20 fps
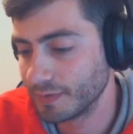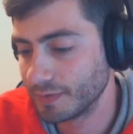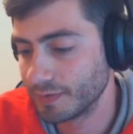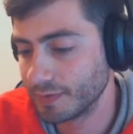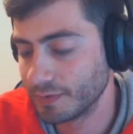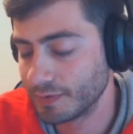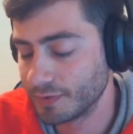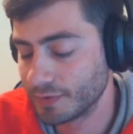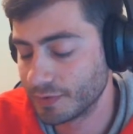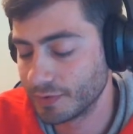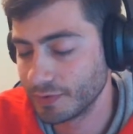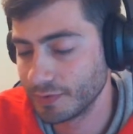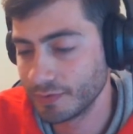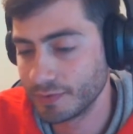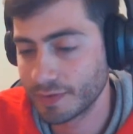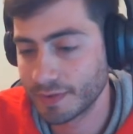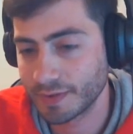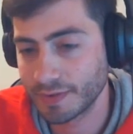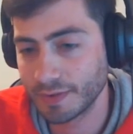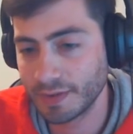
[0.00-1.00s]

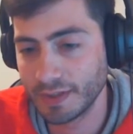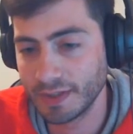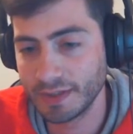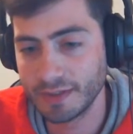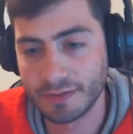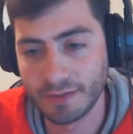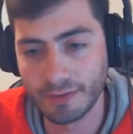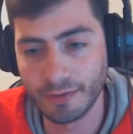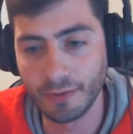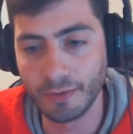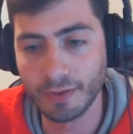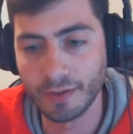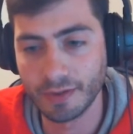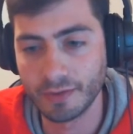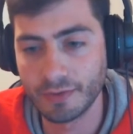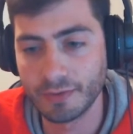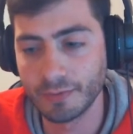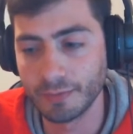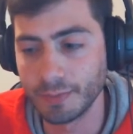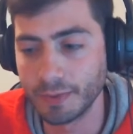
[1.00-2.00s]
Zeus is going
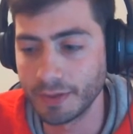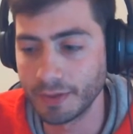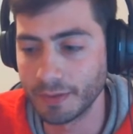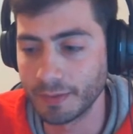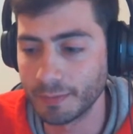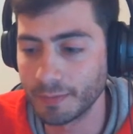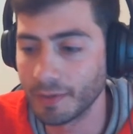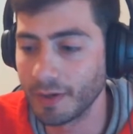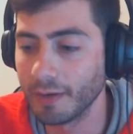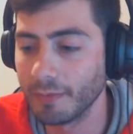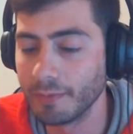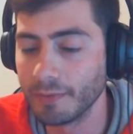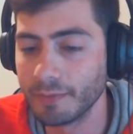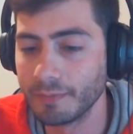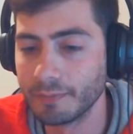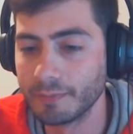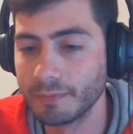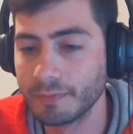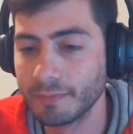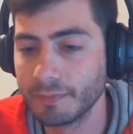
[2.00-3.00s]
to be a
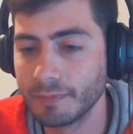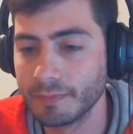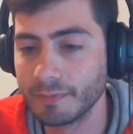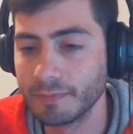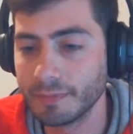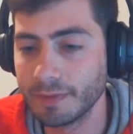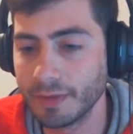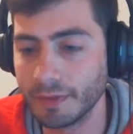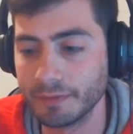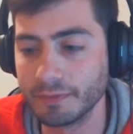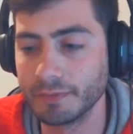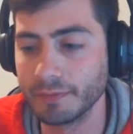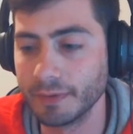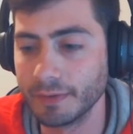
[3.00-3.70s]
problem down the road.